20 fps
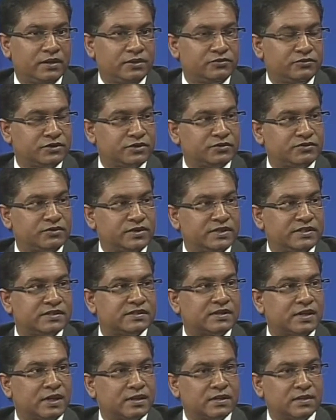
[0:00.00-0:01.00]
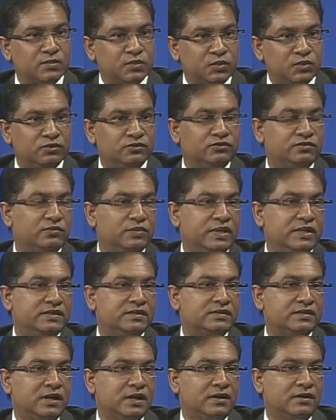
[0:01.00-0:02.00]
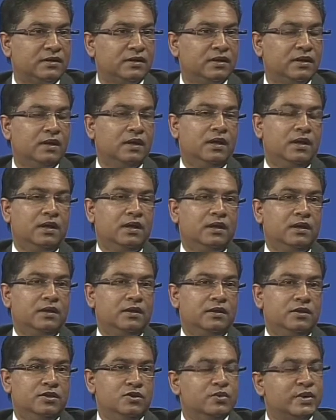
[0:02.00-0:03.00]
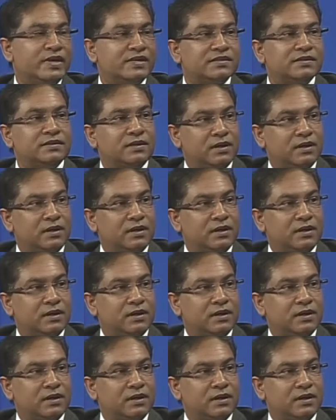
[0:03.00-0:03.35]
interest rates start to move means that U.S.